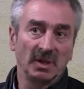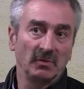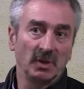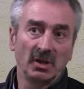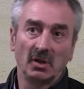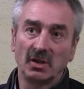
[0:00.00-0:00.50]
I
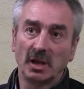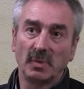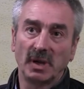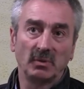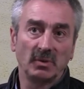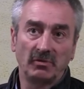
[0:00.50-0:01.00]
mean, we know the
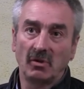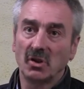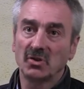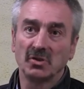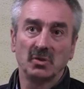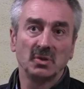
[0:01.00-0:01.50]
debate with
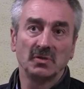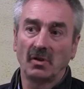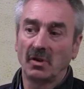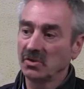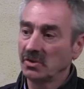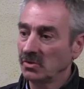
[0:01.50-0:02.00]
Fox News.
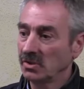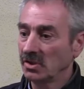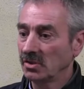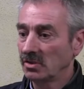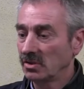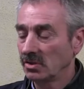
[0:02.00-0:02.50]
Fox News
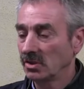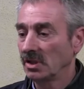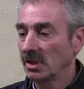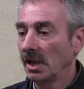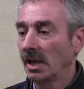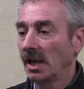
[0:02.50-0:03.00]
is
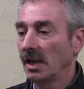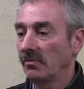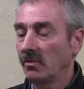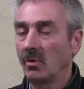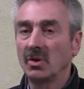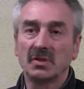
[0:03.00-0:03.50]
just a
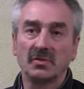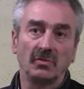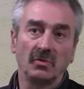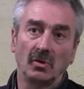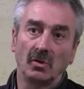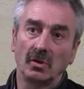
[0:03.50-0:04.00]
voice
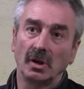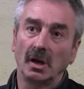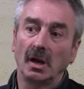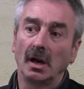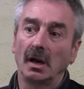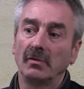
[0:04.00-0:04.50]
for
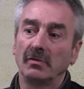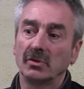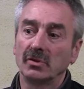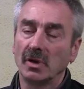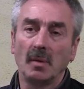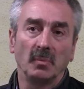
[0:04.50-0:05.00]

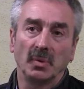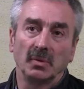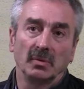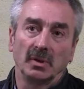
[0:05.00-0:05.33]
Trump.